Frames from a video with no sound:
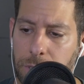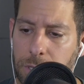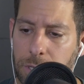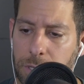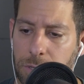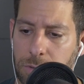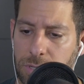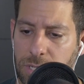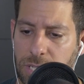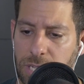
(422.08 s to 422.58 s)

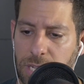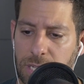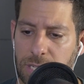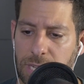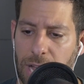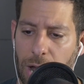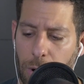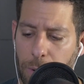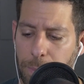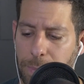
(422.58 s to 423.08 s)
who
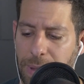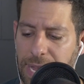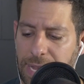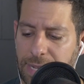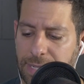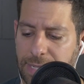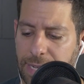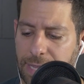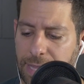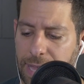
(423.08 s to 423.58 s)
sees how
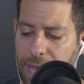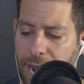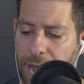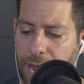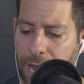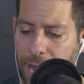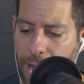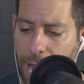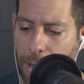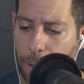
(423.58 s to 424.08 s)
amazing that
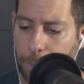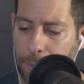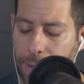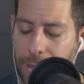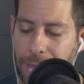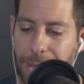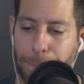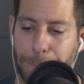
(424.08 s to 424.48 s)
I am